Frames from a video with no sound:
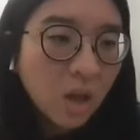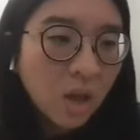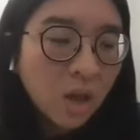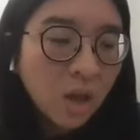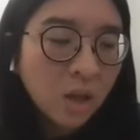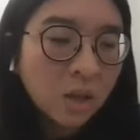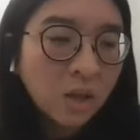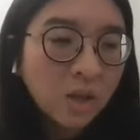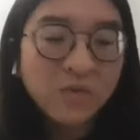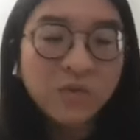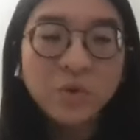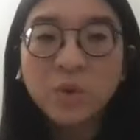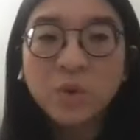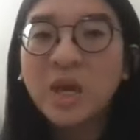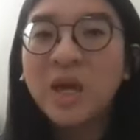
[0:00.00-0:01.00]
And
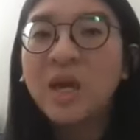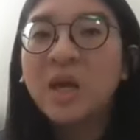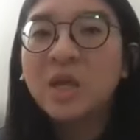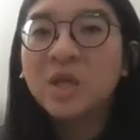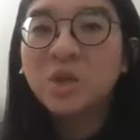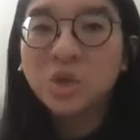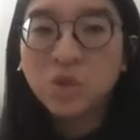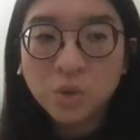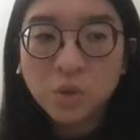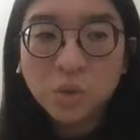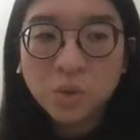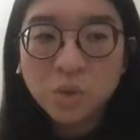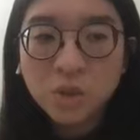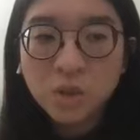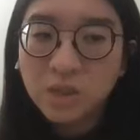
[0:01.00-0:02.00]
if you can
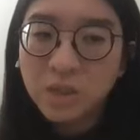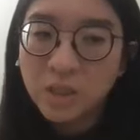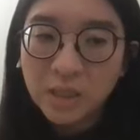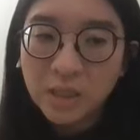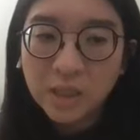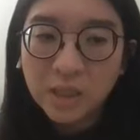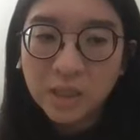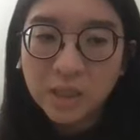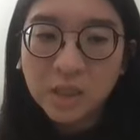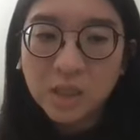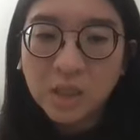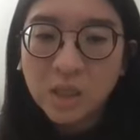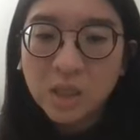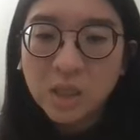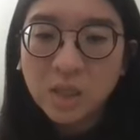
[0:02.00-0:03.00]
choose the day,